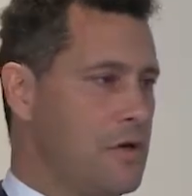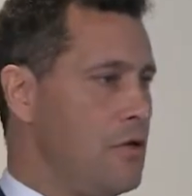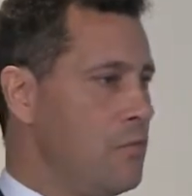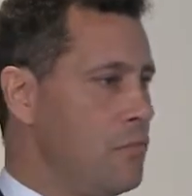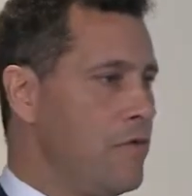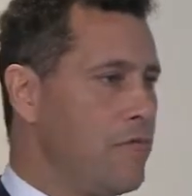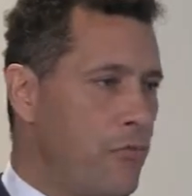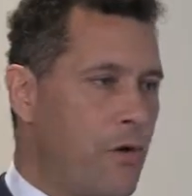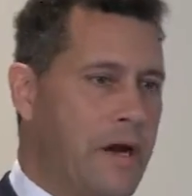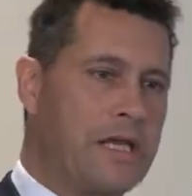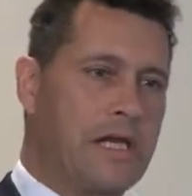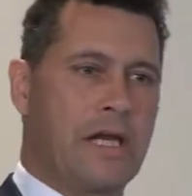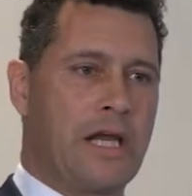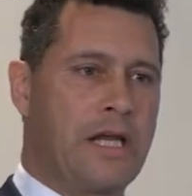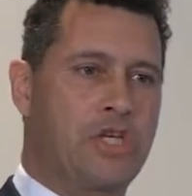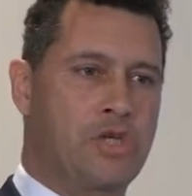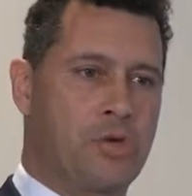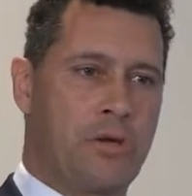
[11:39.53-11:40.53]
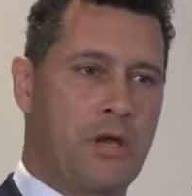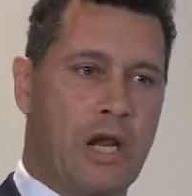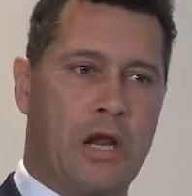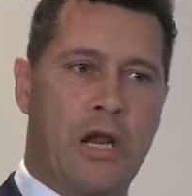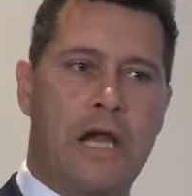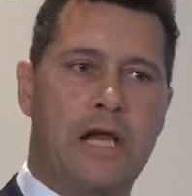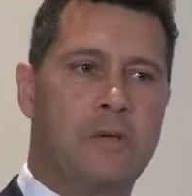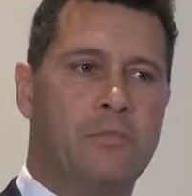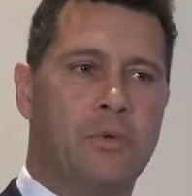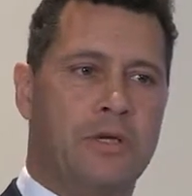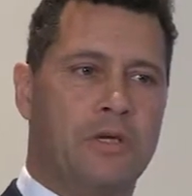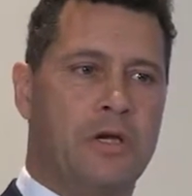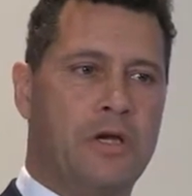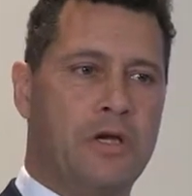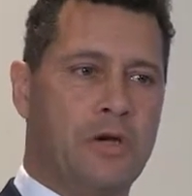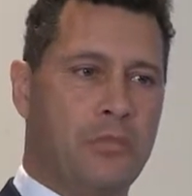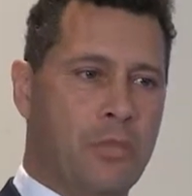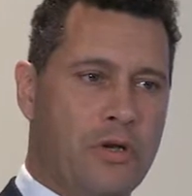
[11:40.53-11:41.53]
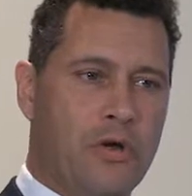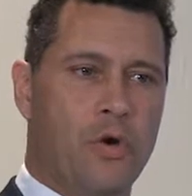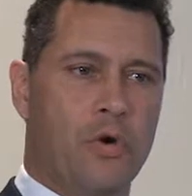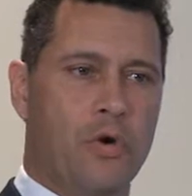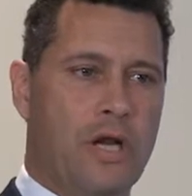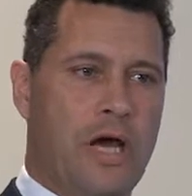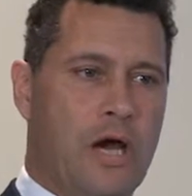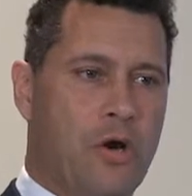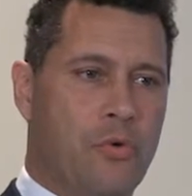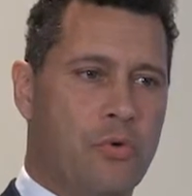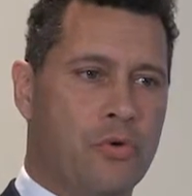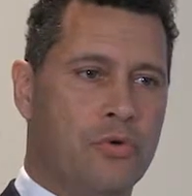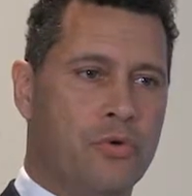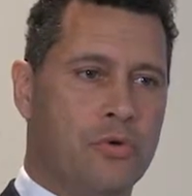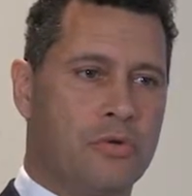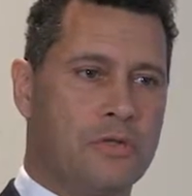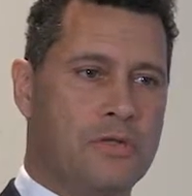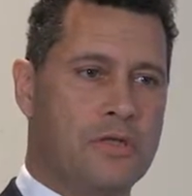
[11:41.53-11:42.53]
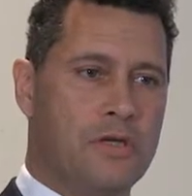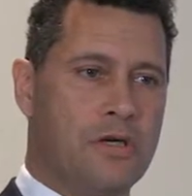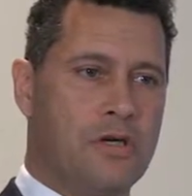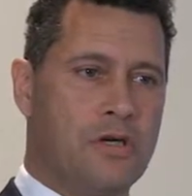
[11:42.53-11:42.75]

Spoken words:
with regulatory alignment with all our rules,